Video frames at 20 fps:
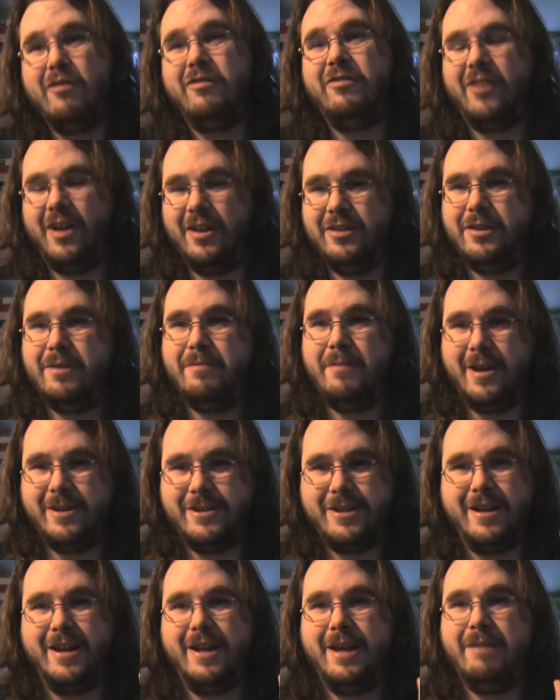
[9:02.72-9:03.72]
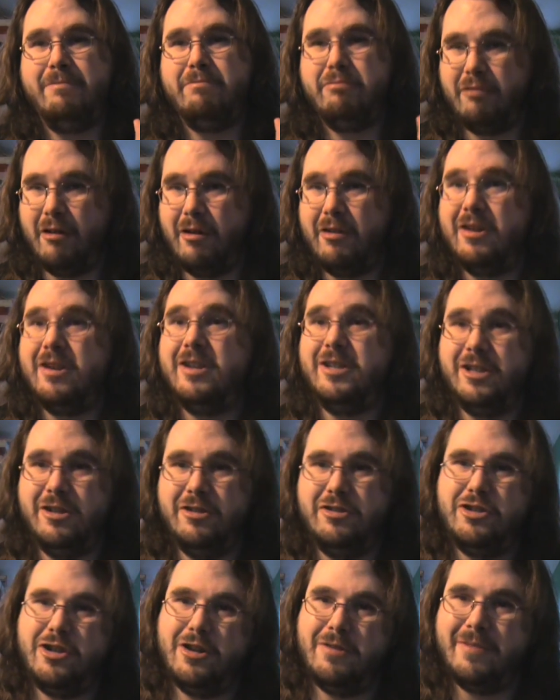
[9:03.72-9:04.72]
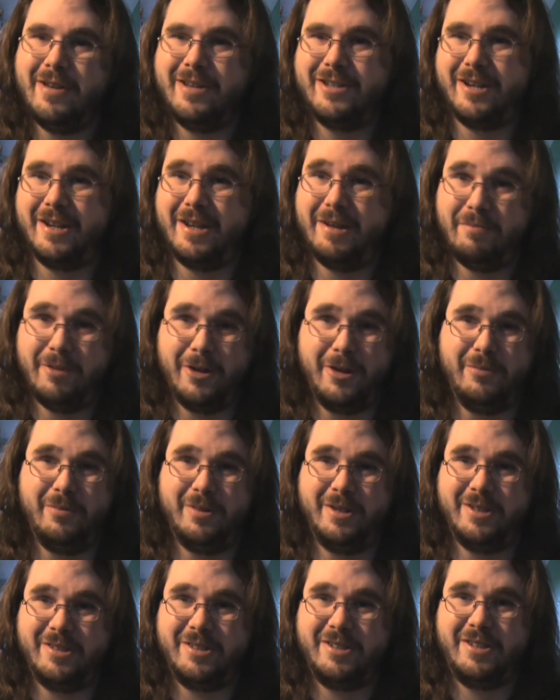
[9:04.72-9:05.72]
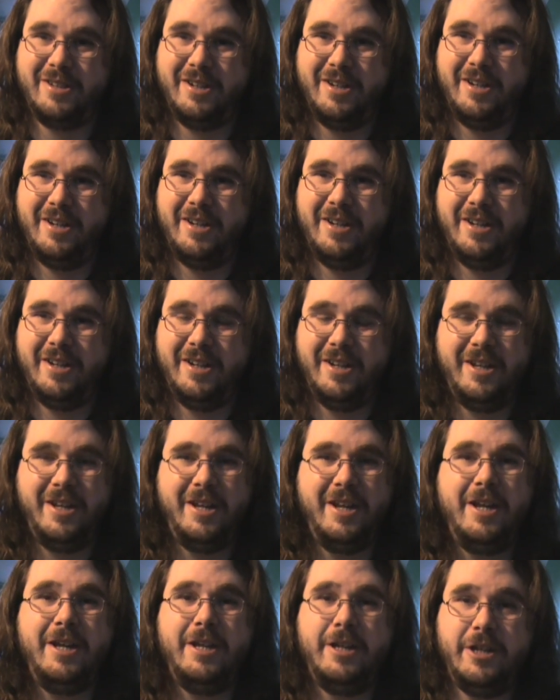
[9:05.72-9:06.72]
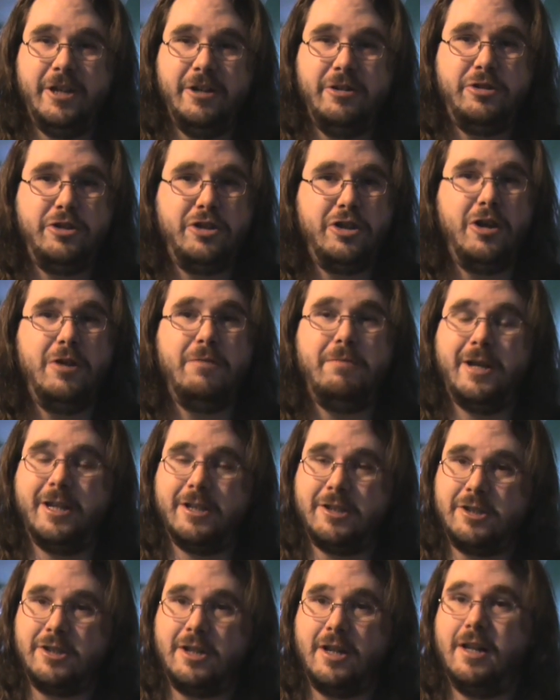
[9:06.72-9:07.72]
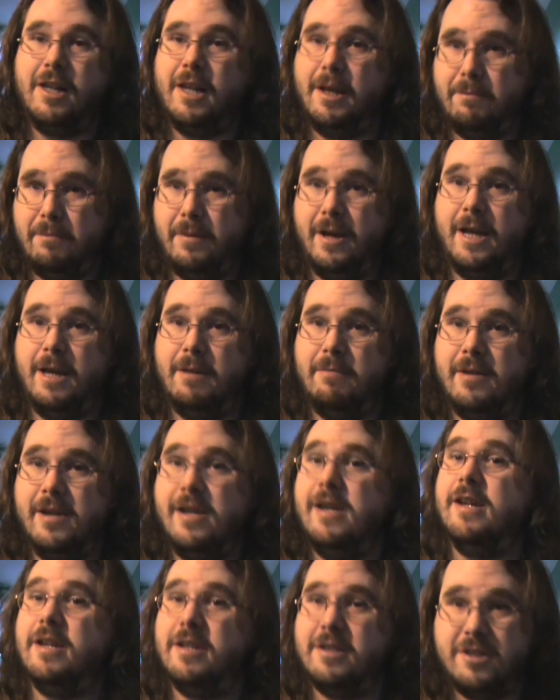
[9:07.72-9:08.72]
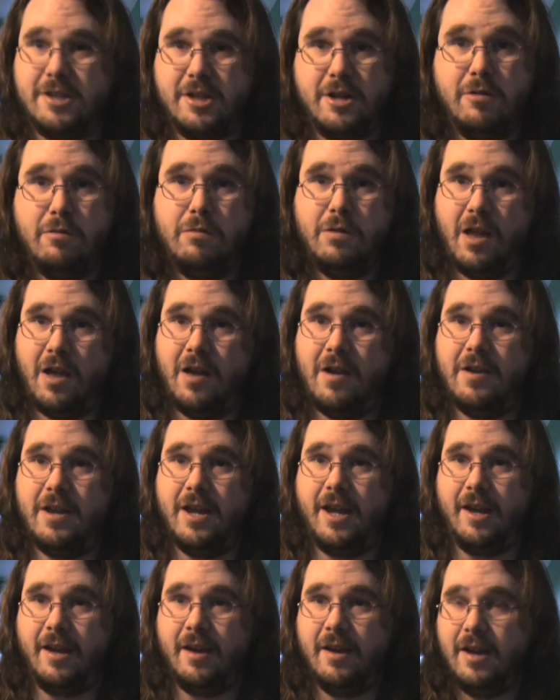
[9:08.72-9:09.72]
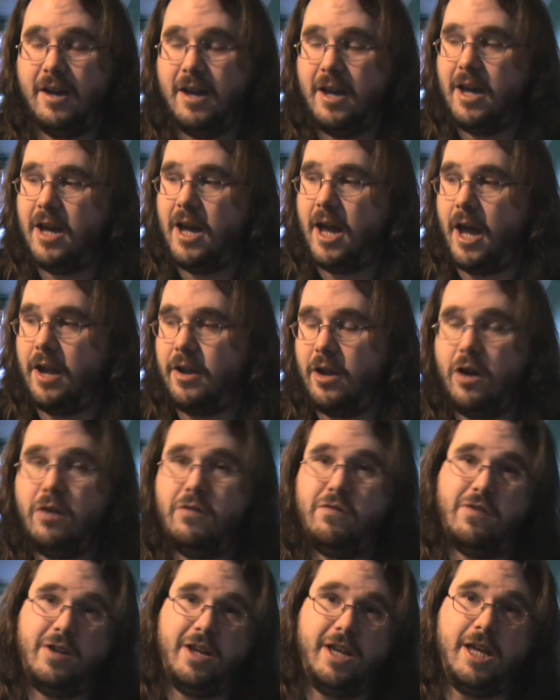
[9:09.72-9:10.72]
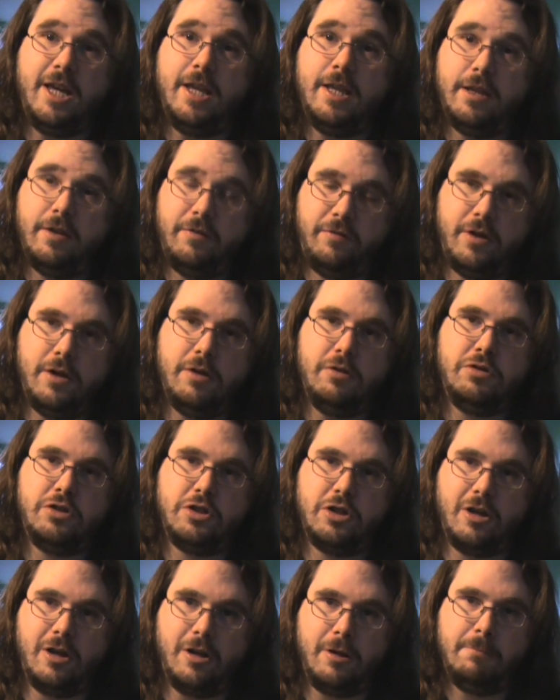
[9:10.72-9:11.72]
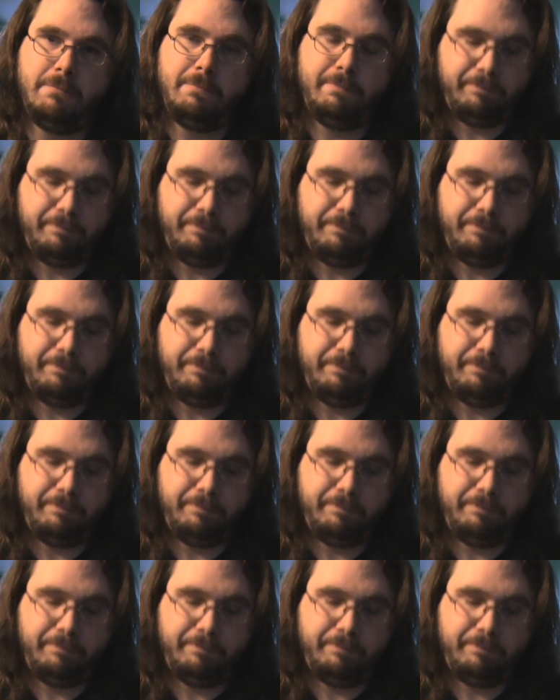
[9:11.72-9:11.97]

fundamentally broken YouTube is at the moment. YouTube is still a baby, it's still learning, and hopefully in the future